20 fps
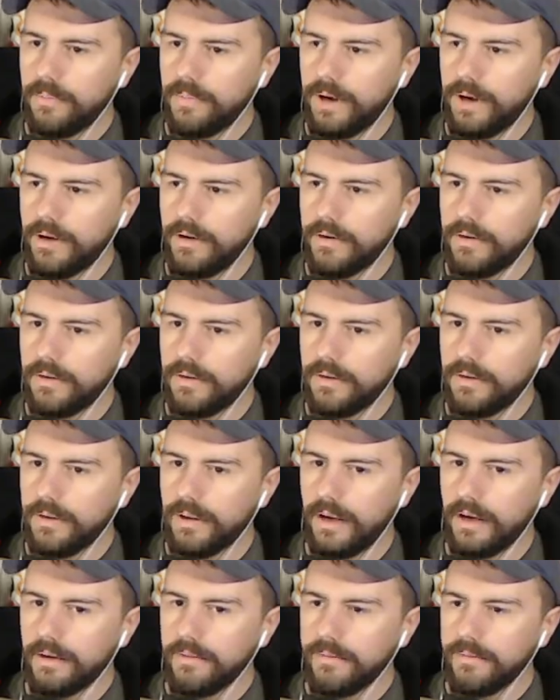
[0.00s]
But
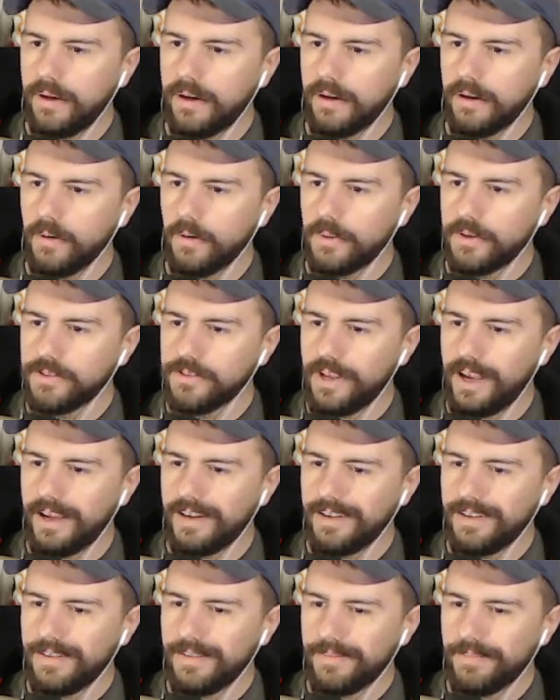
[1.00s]
yeah, I don't know where he's
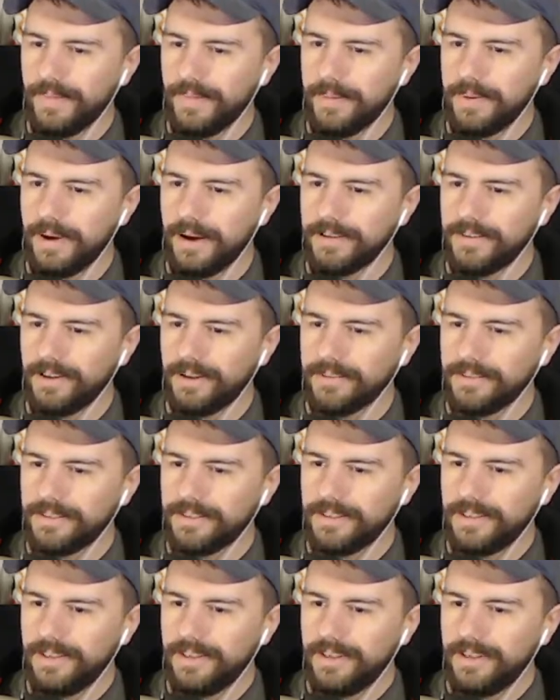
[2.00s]
at. Maybe I
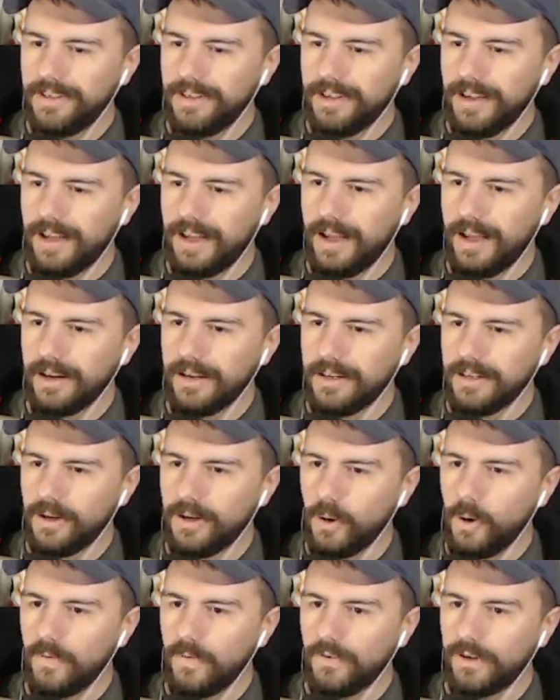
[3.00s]
don't. Gonna
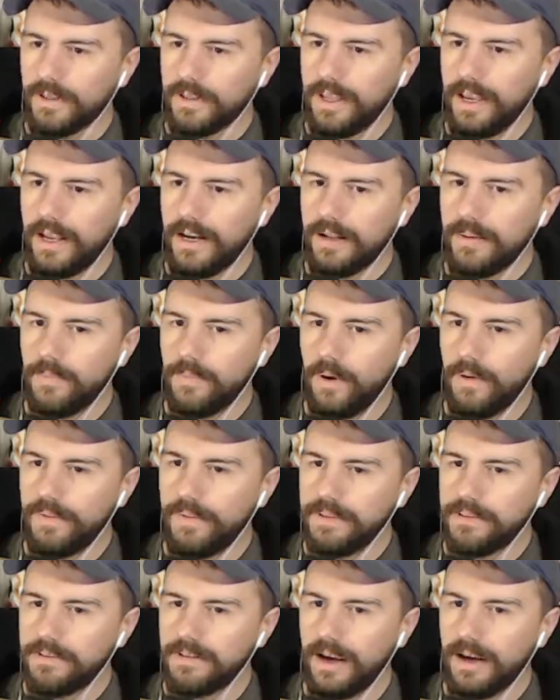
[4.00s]
go over and get him on
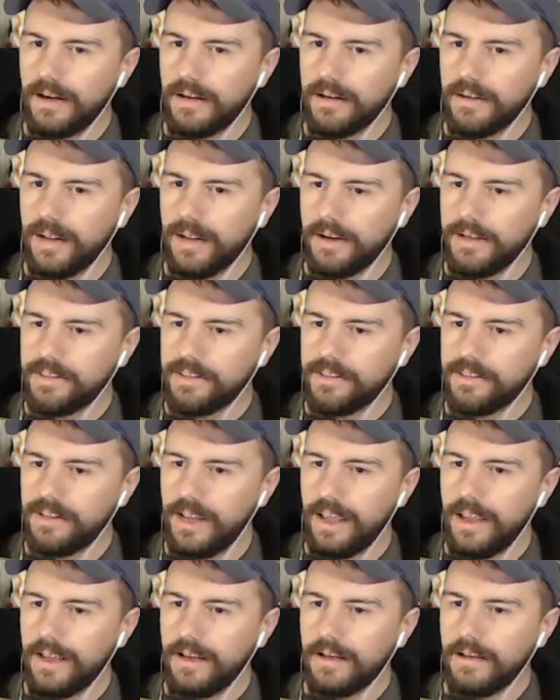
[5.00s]
this side. Now he's
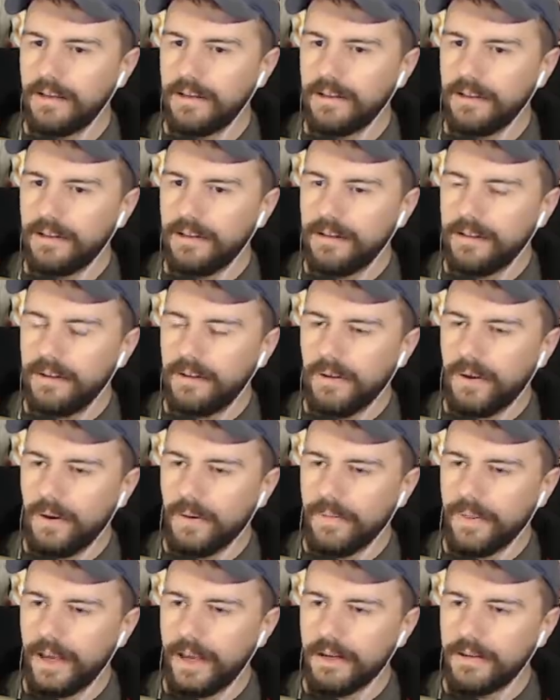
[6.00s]
staying
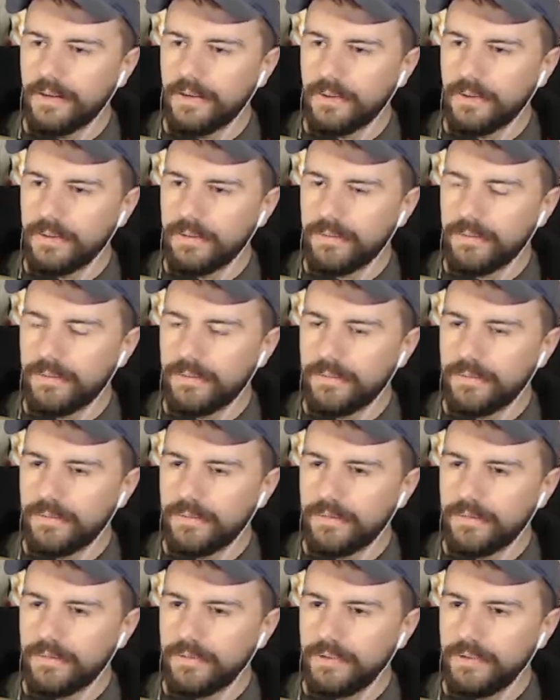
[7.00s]
on that
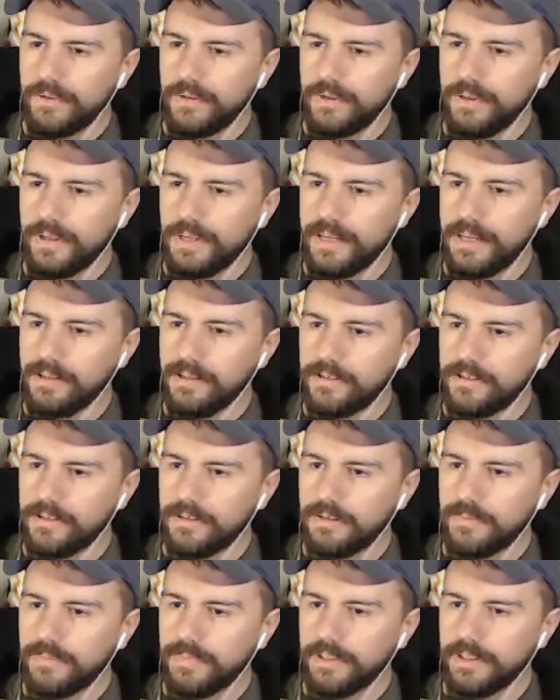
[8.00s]

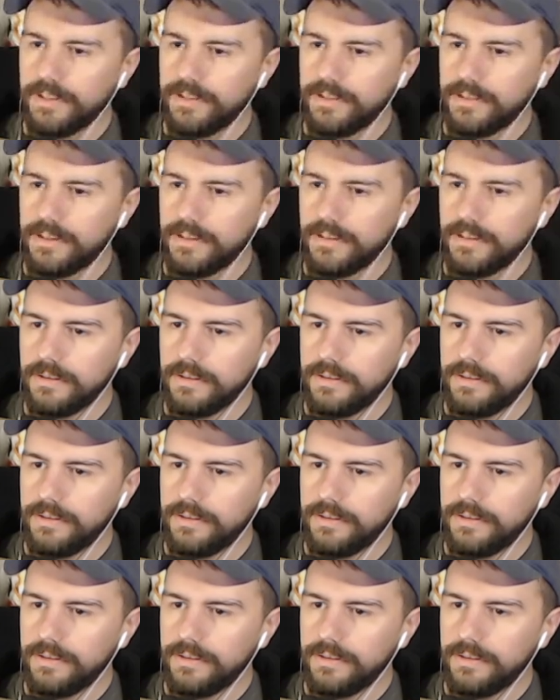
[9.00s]
northeast ballista. I